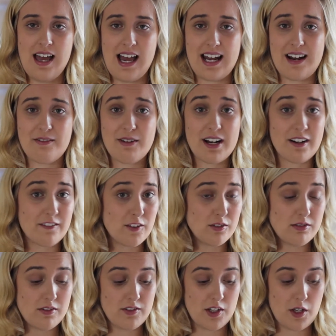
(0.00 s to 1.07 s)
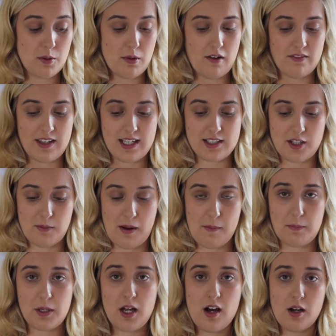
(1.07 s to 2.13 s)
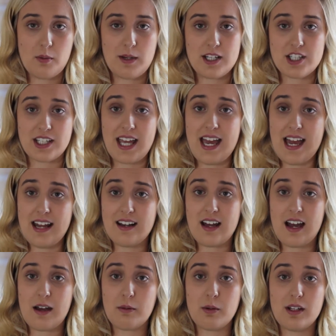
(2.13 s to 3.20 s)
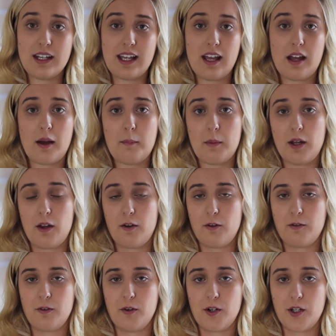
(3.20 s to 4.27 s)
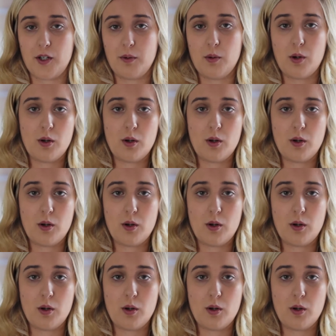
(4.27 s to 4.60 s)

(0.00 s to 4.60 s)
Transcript: And I've written a full review of this on my blog, which again I will link below for you.